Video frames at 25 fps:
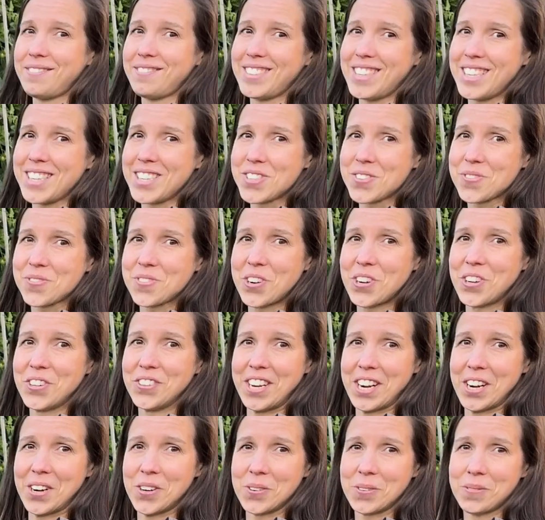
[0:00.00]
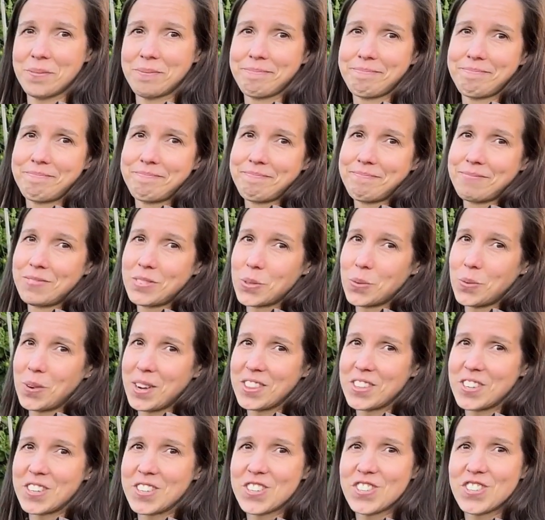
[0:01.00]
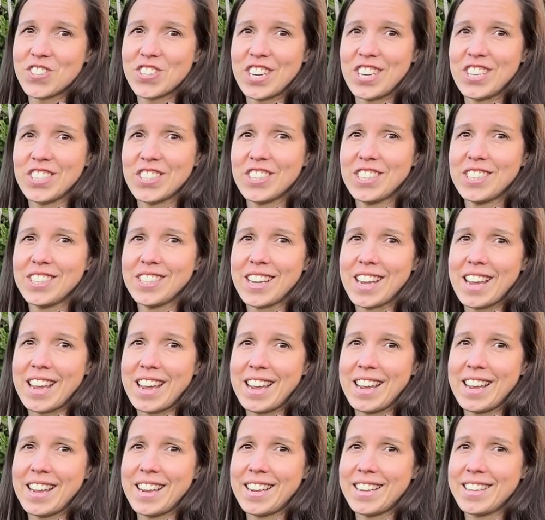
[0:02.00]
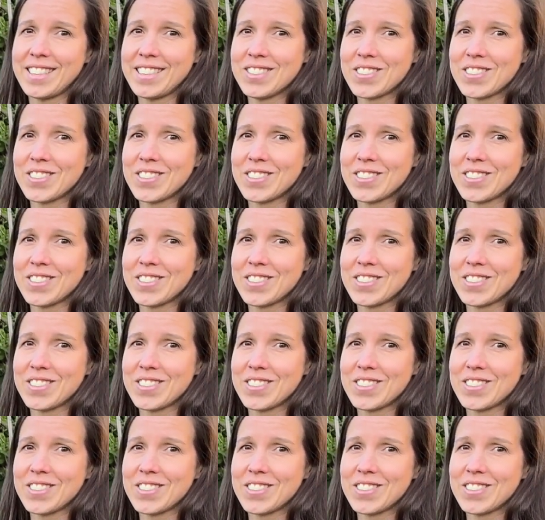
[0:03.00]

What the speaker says: it's fall now. The weather is changing, and